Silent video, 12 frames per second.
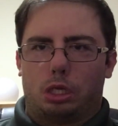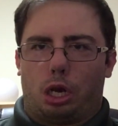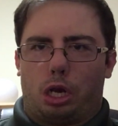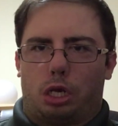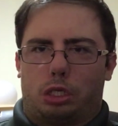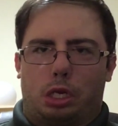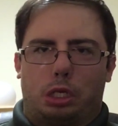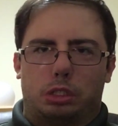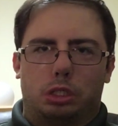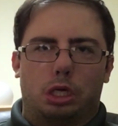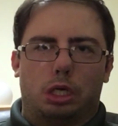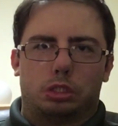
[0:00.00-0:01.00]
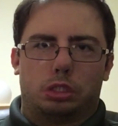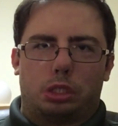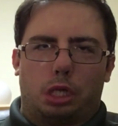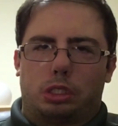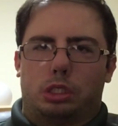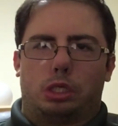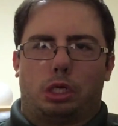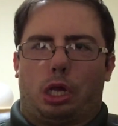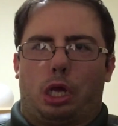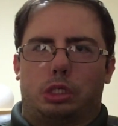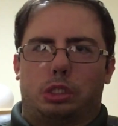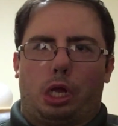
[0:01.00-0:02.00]
And if you would like to check
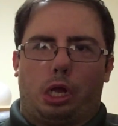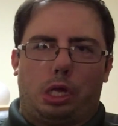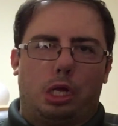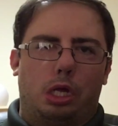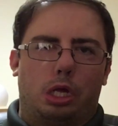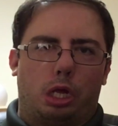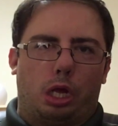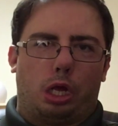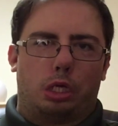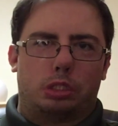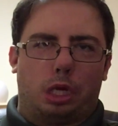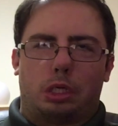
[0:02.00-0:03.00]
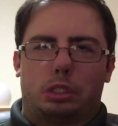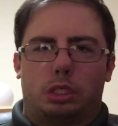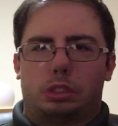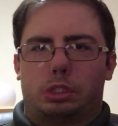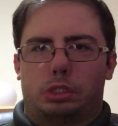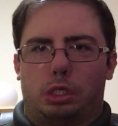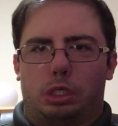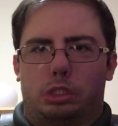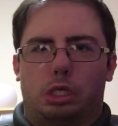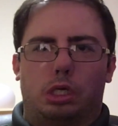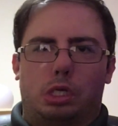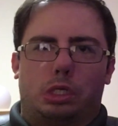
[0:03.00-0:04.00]
out my tech
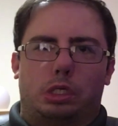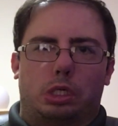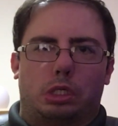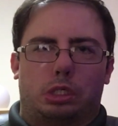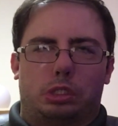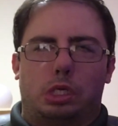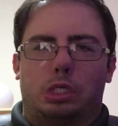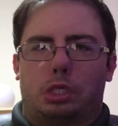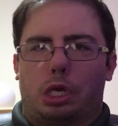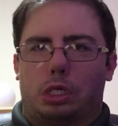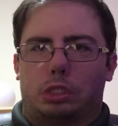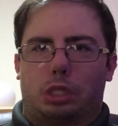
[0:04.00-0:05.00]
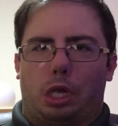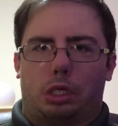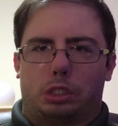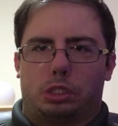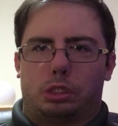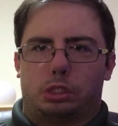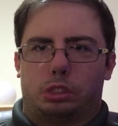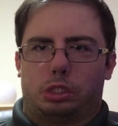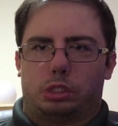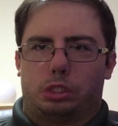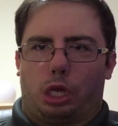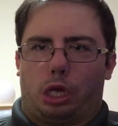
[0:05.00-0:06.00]
services, you can go to
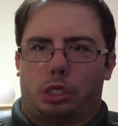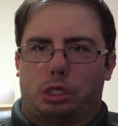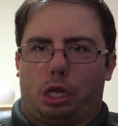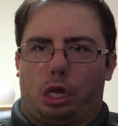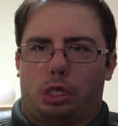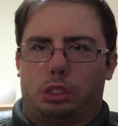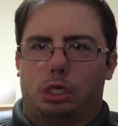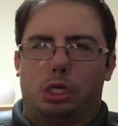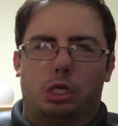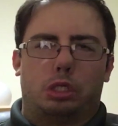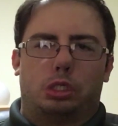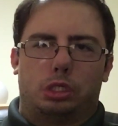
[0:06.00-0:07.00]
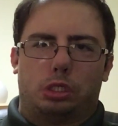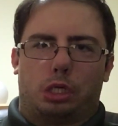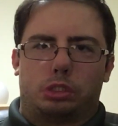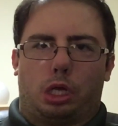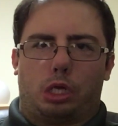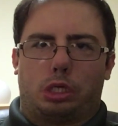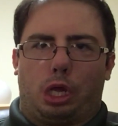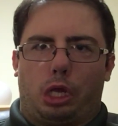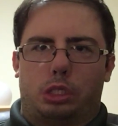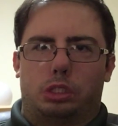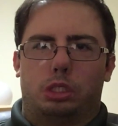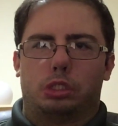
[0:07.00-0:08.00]
tjstechservices.com. Until next time,
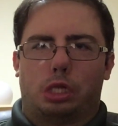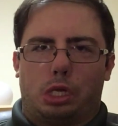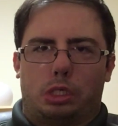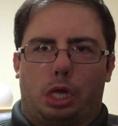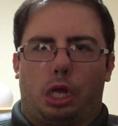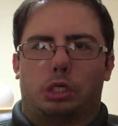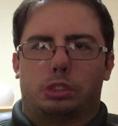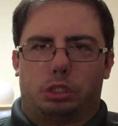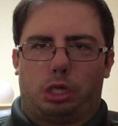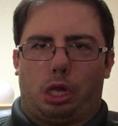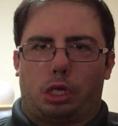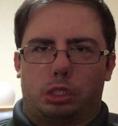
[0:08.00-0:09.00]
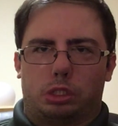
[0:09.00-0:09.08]
guys, peace out for now.